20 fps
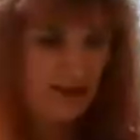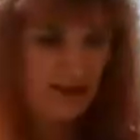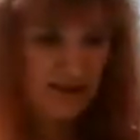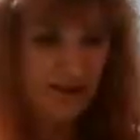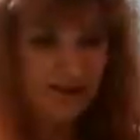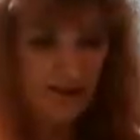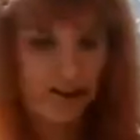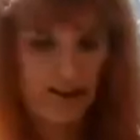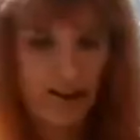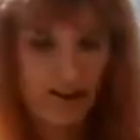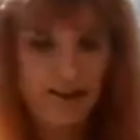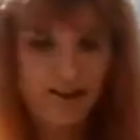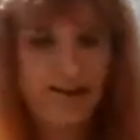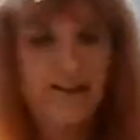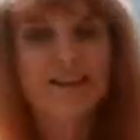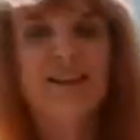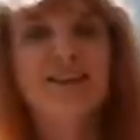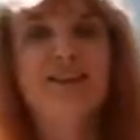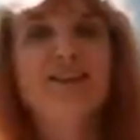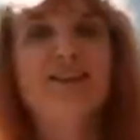I forgot
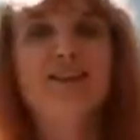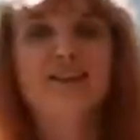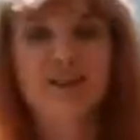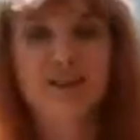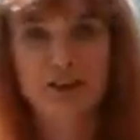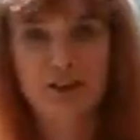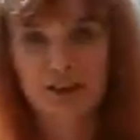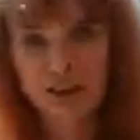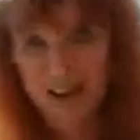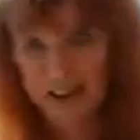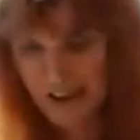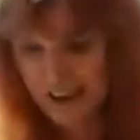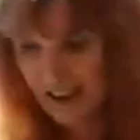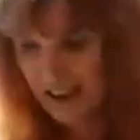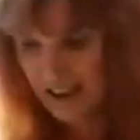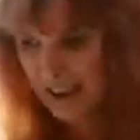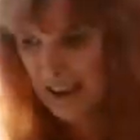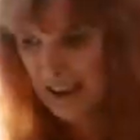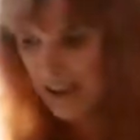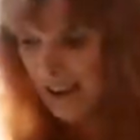the scissors.
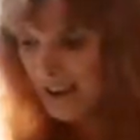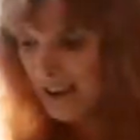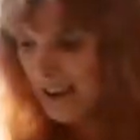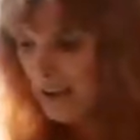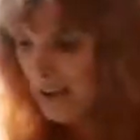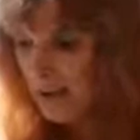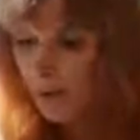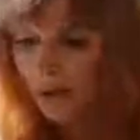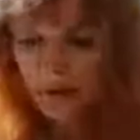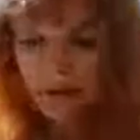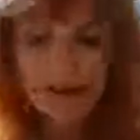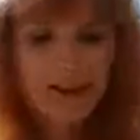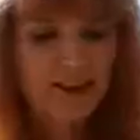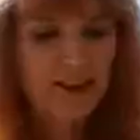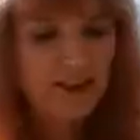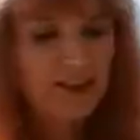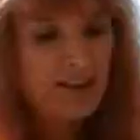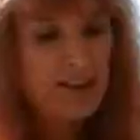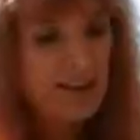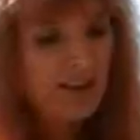You are going
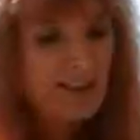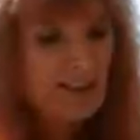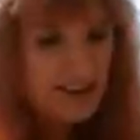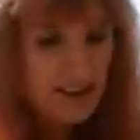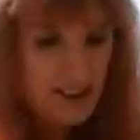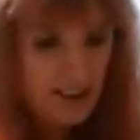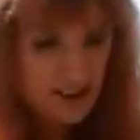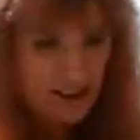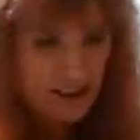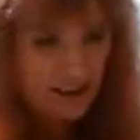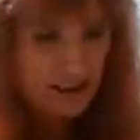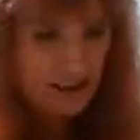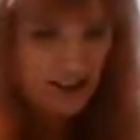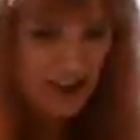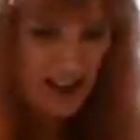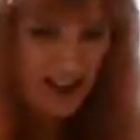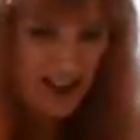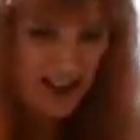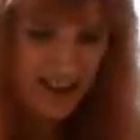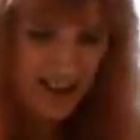to need scissors.
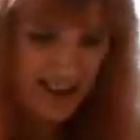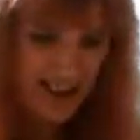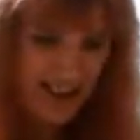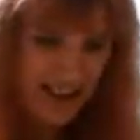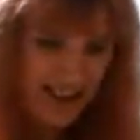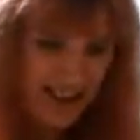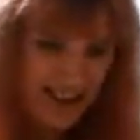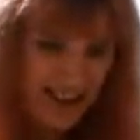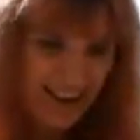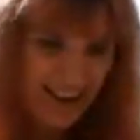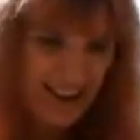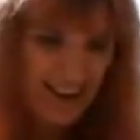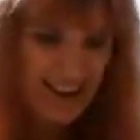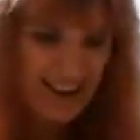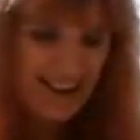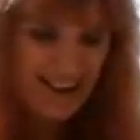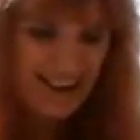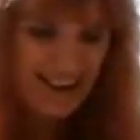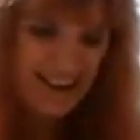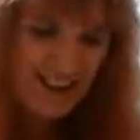
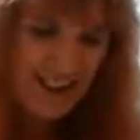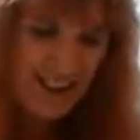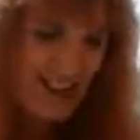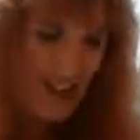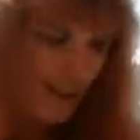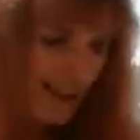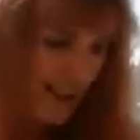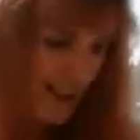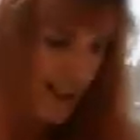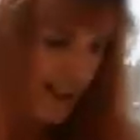Take